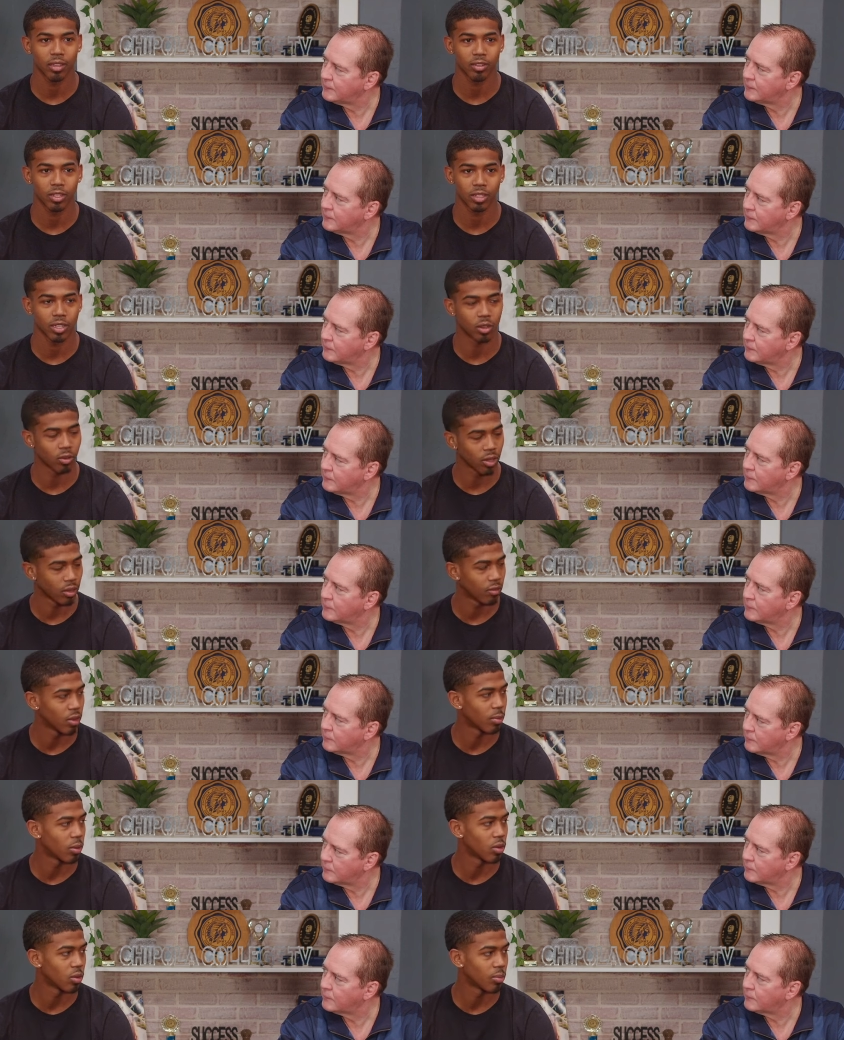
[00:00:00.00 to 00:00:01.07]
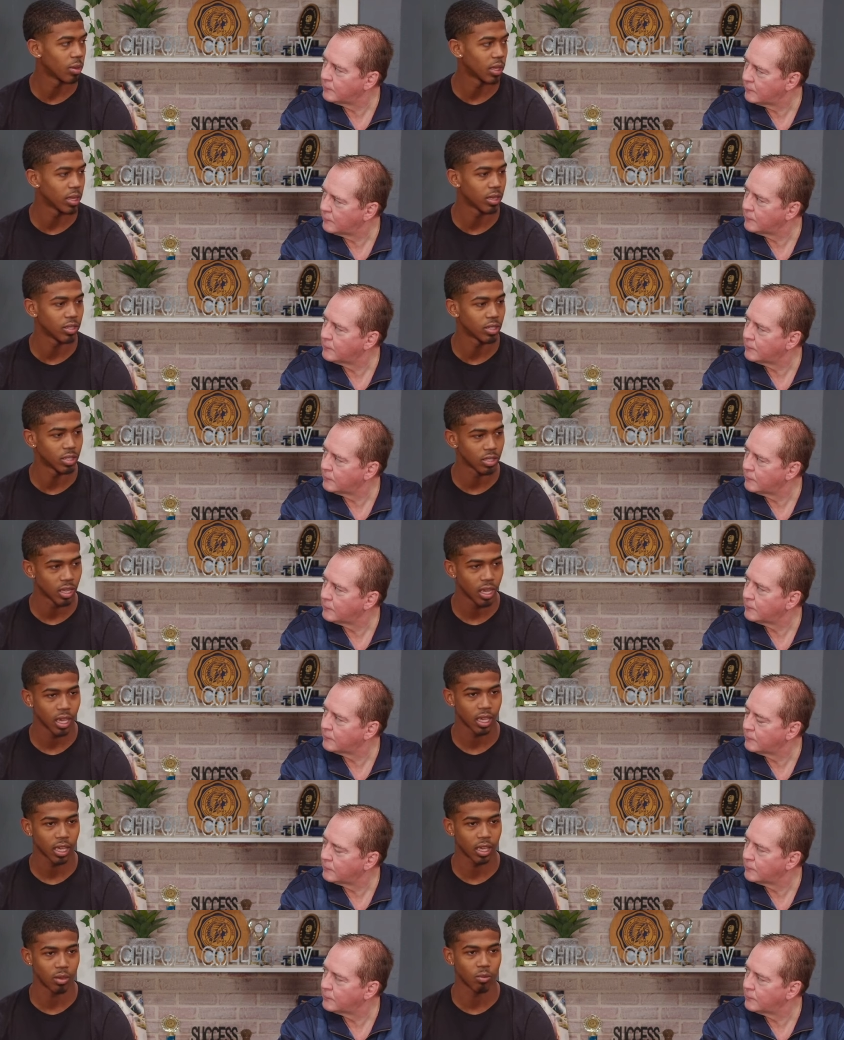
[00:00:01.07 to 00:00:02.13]
Speaker 1: You just don't give up on the player. You just
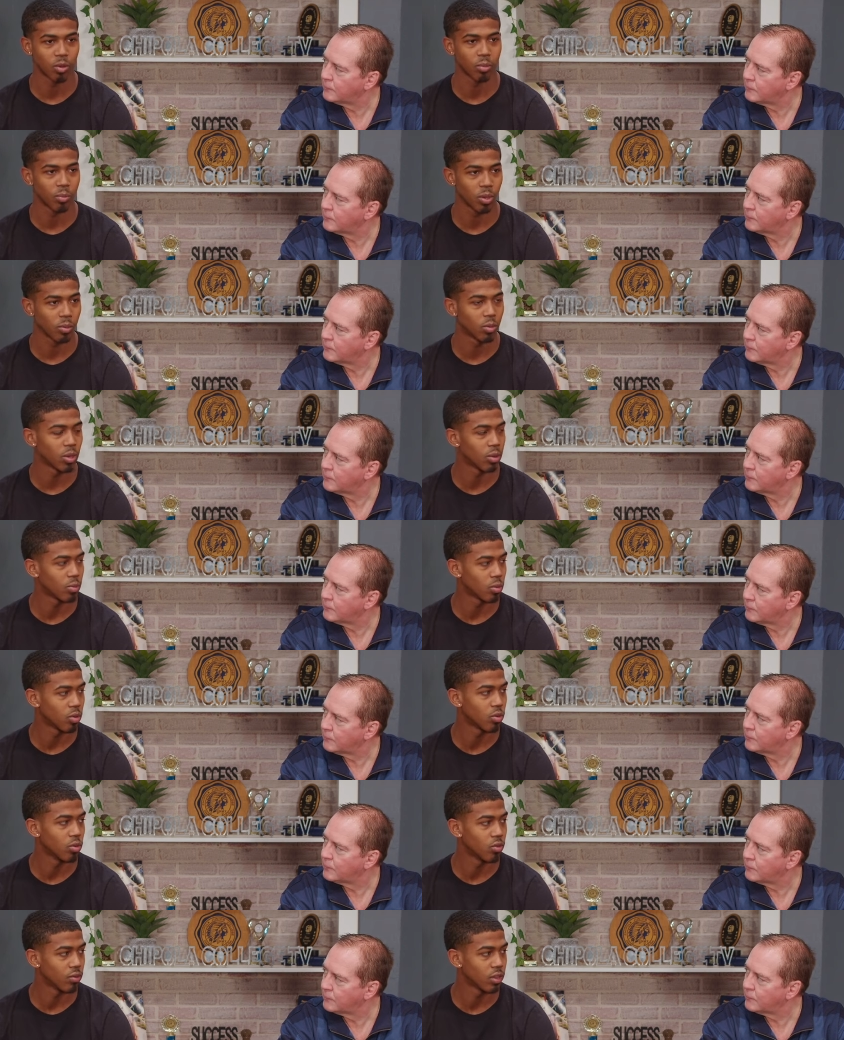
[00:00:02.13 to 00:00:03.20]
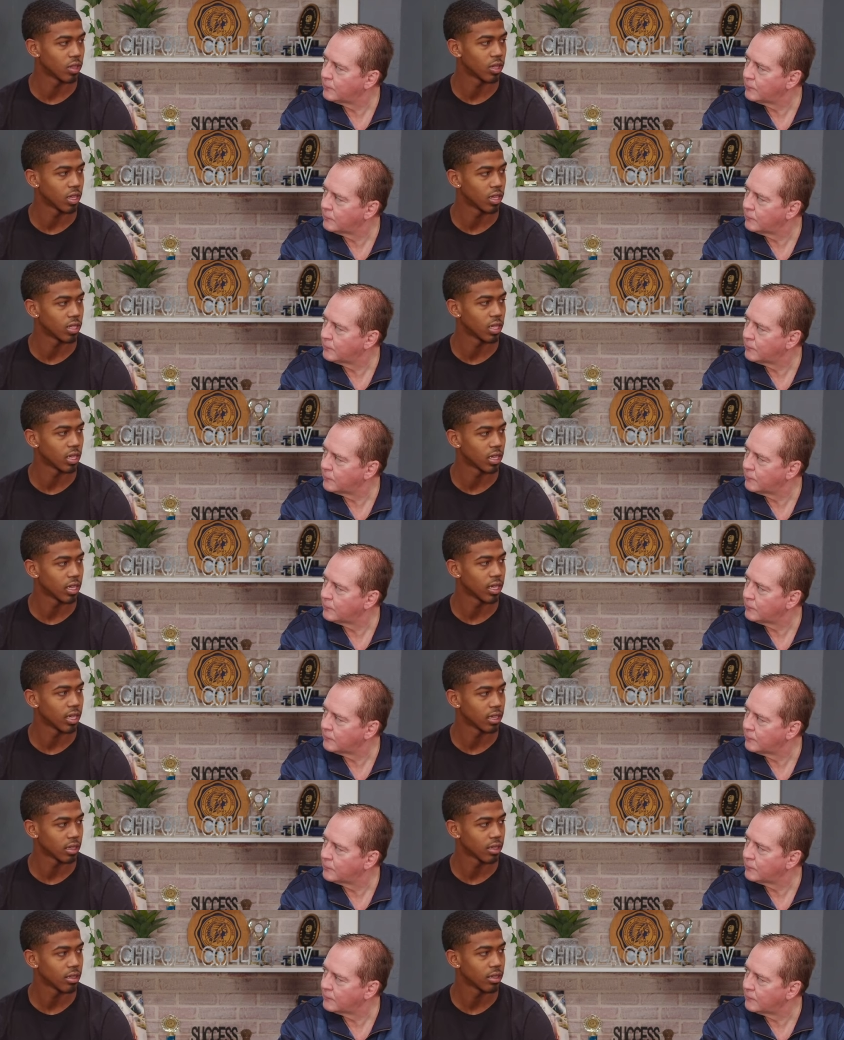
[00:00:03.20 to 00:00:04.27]
keep wanting people to improve and things like
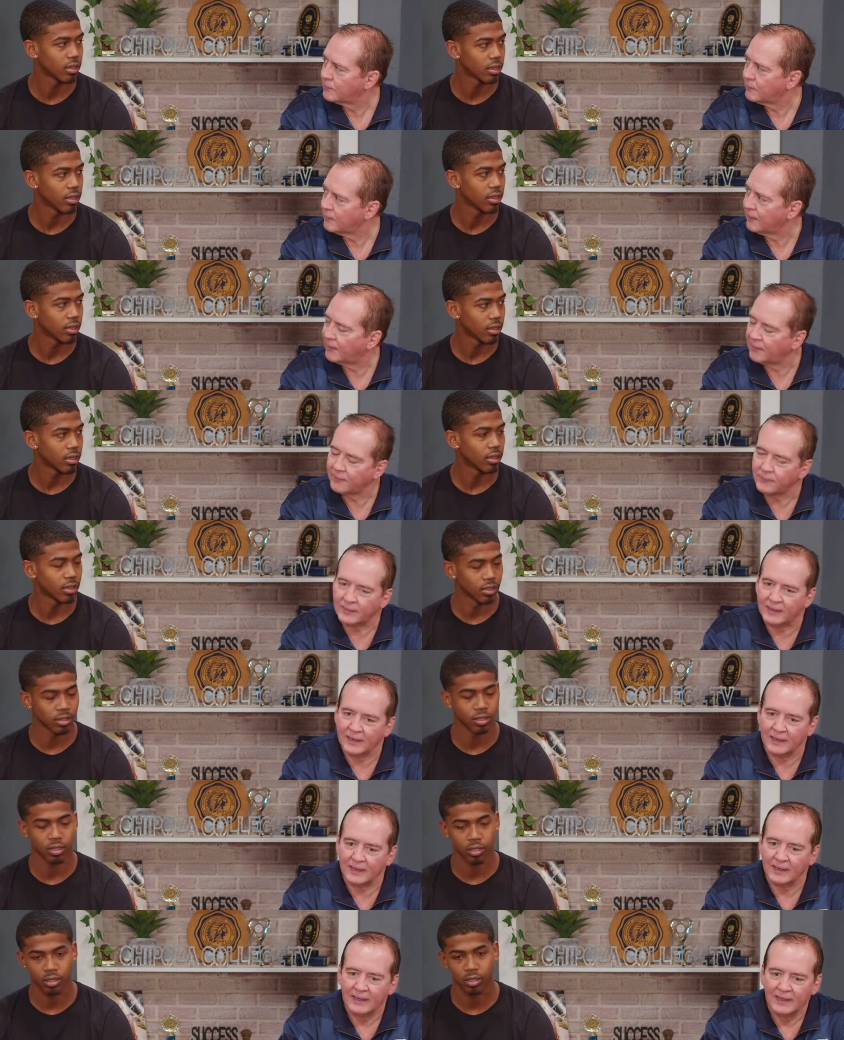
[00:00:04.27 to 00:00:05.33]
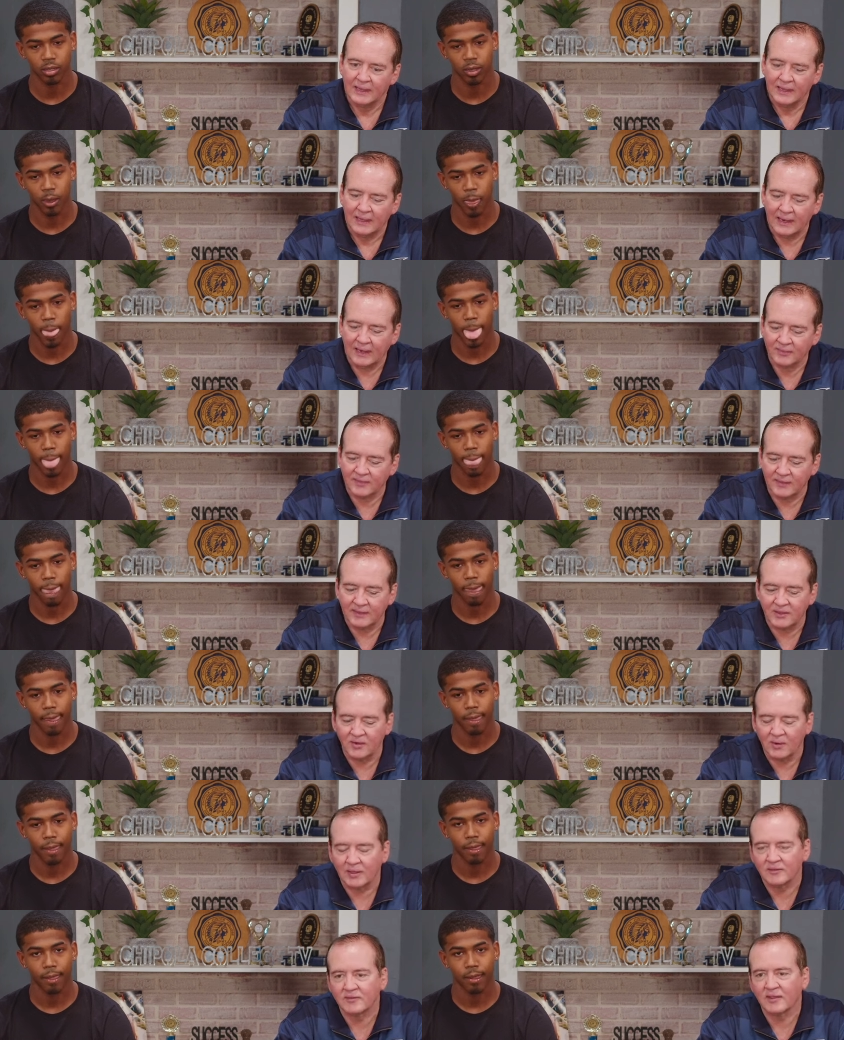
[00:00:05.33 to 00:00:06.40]
that. Yeah, and,
Speaker 2: and I think
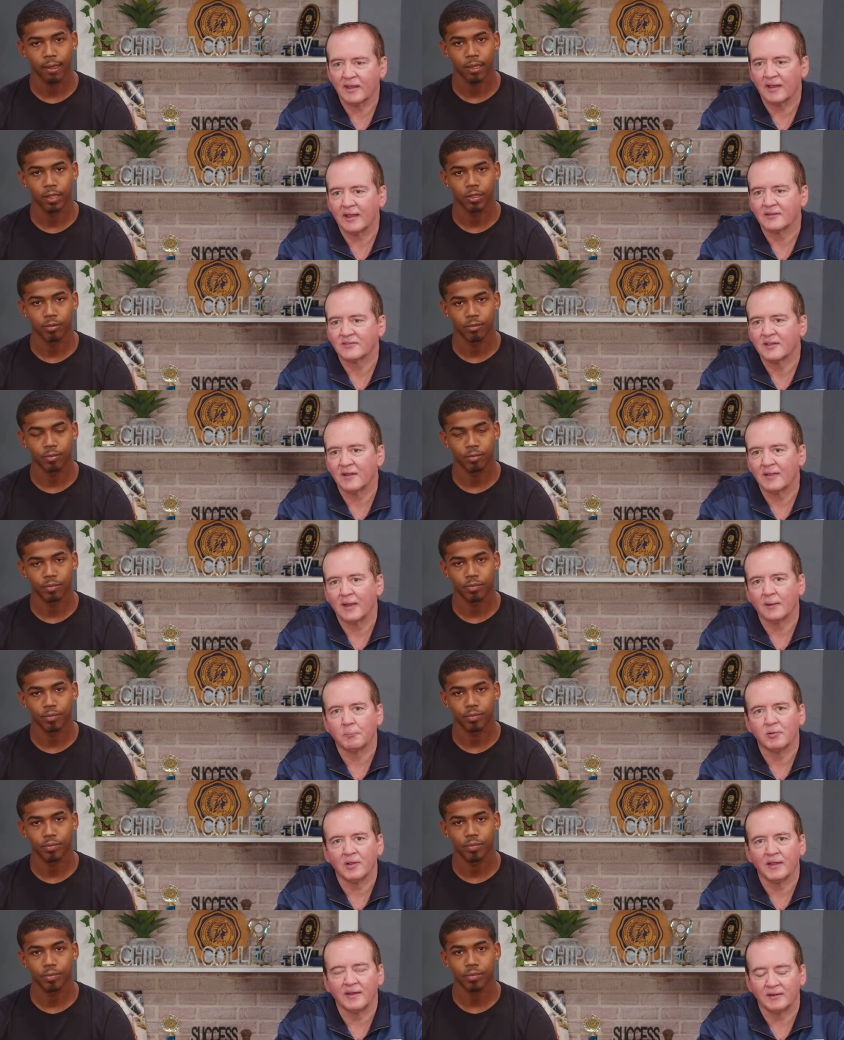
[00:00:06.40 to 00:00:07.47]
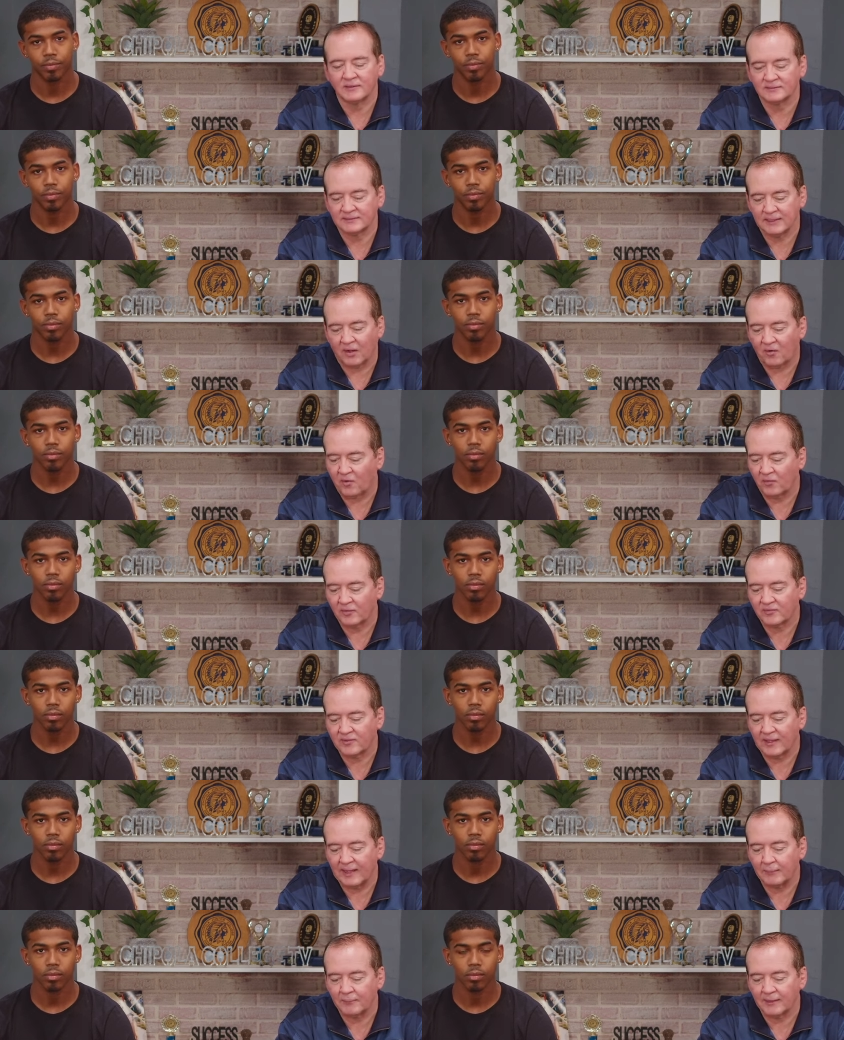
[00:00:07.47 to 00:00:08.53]
you know I tell I tell our players all the
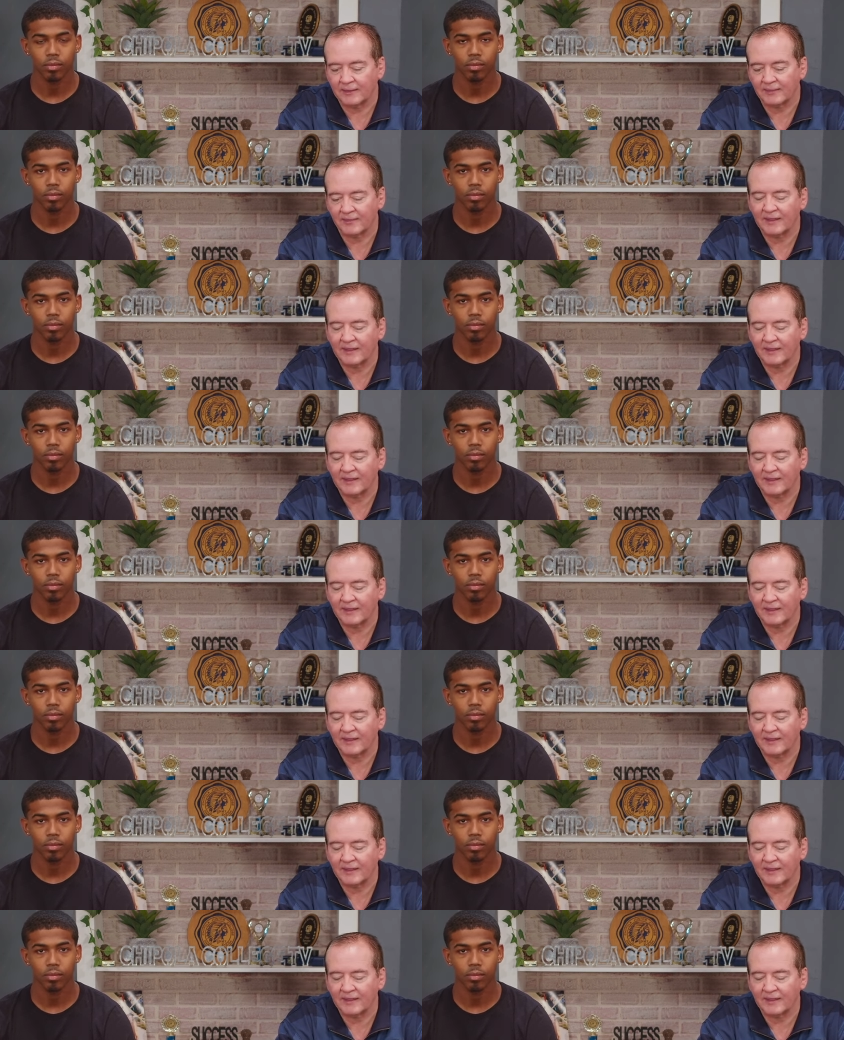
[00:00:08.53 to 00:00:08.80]
time like